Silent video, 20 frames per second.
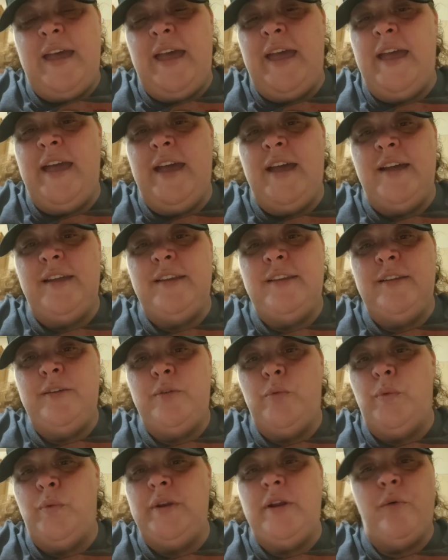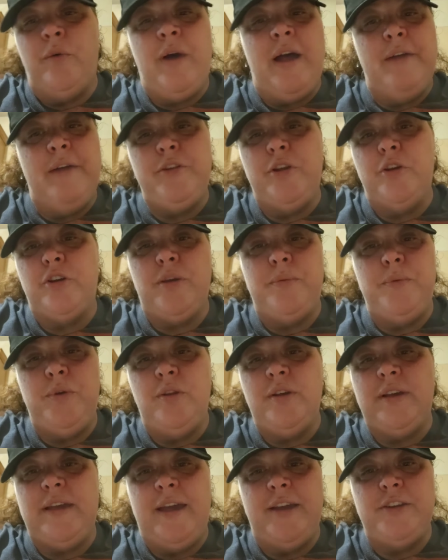and we don't have no
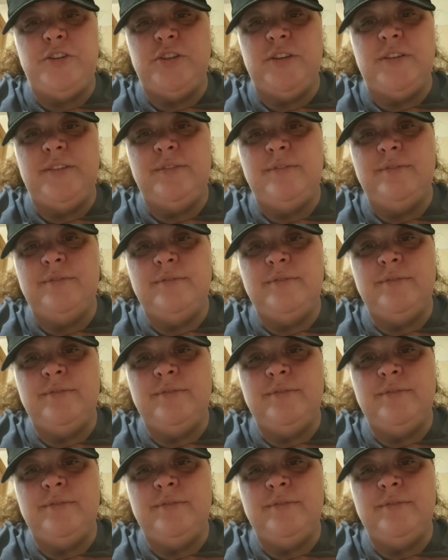communication,